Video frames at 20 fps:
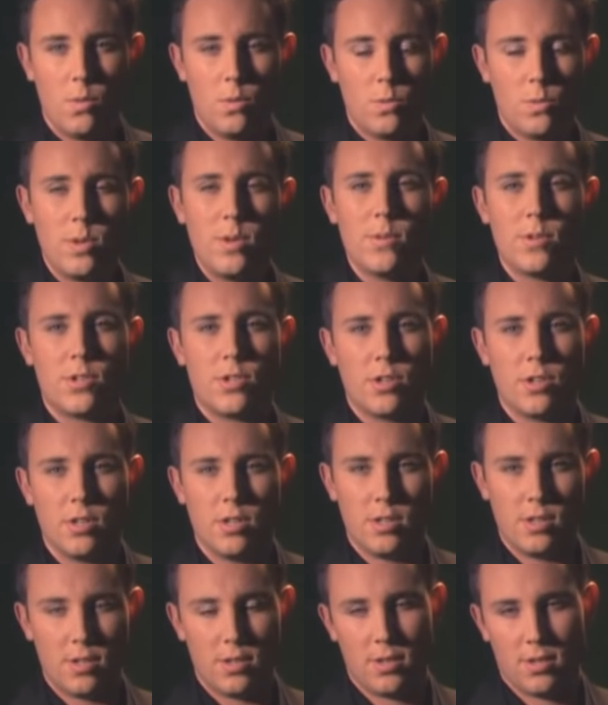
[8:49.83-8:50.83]
When we
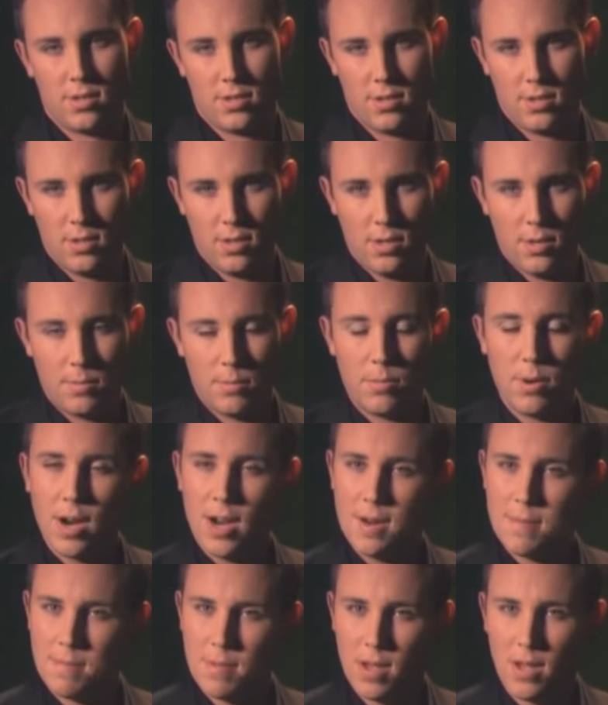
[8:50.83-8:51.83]
return,
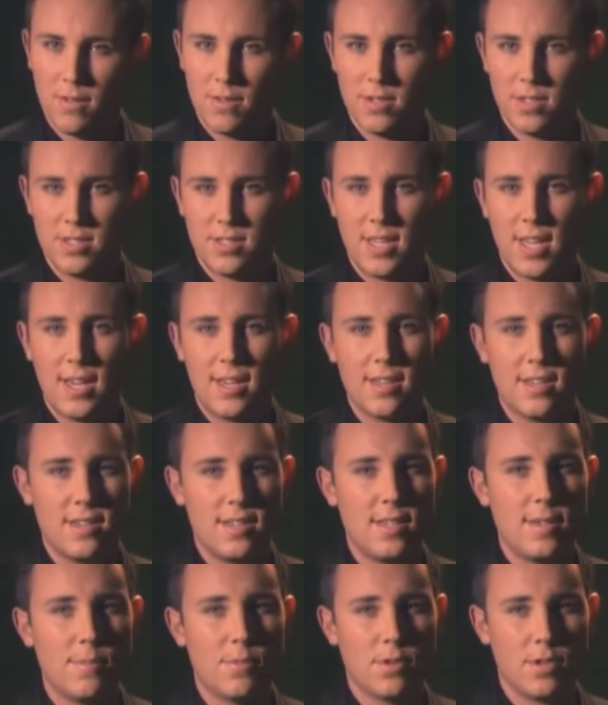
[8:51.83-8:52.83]
Brian Melvin is taken
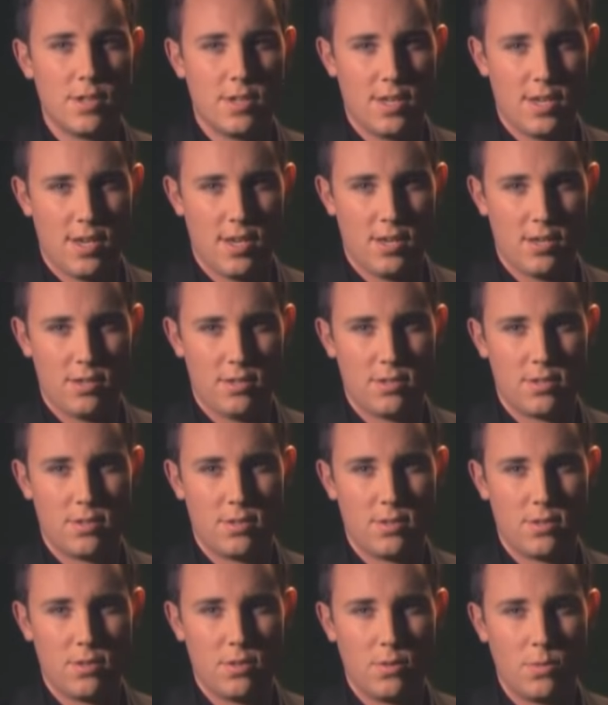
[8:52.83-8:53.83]
deeper into hell,
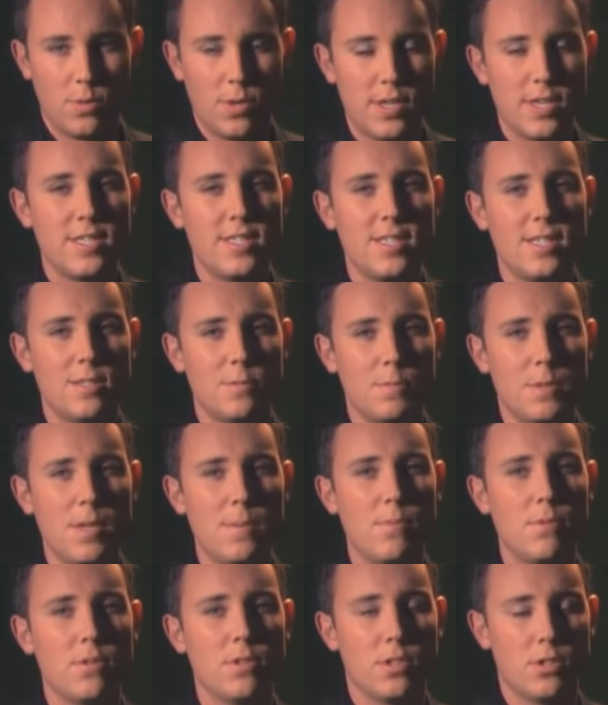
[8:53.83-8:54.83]
where he sees
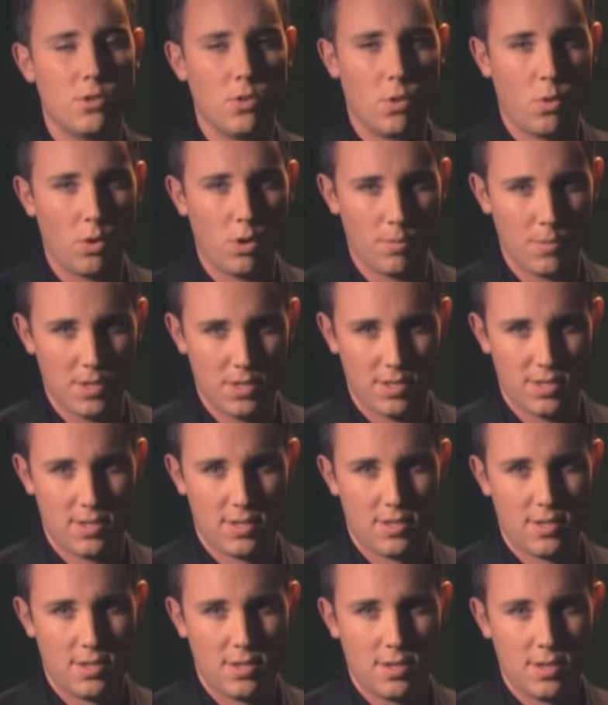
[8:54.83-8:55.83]
people in torment.
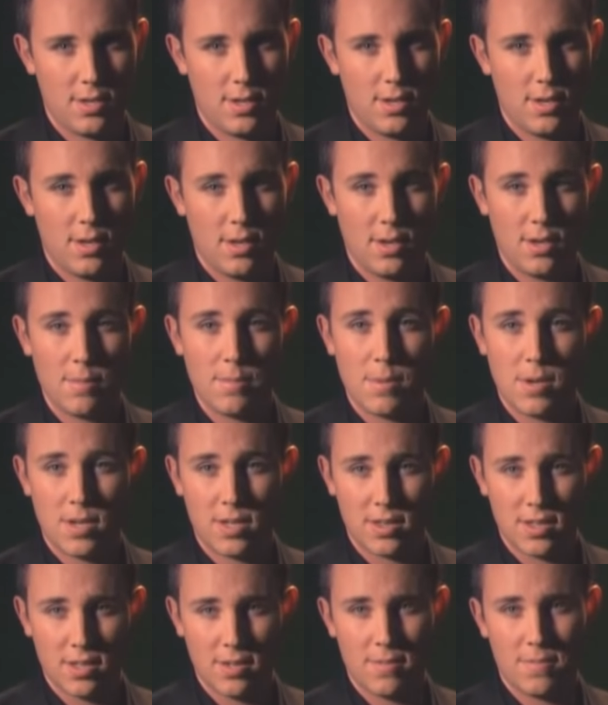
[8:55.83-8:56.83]

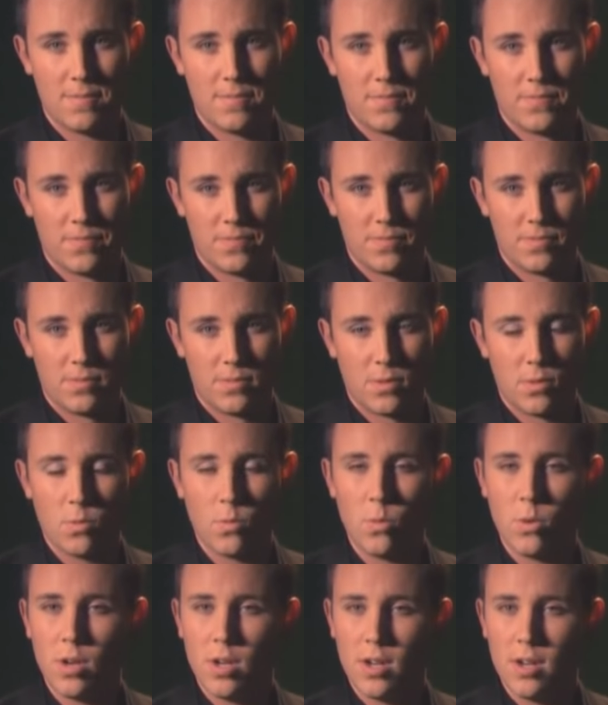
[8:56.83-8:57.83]
Among them,
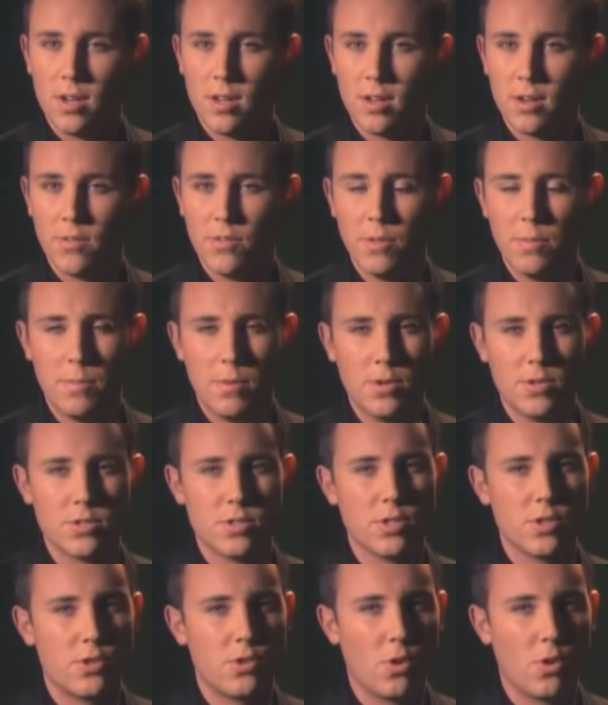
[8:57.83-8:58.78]
one of the most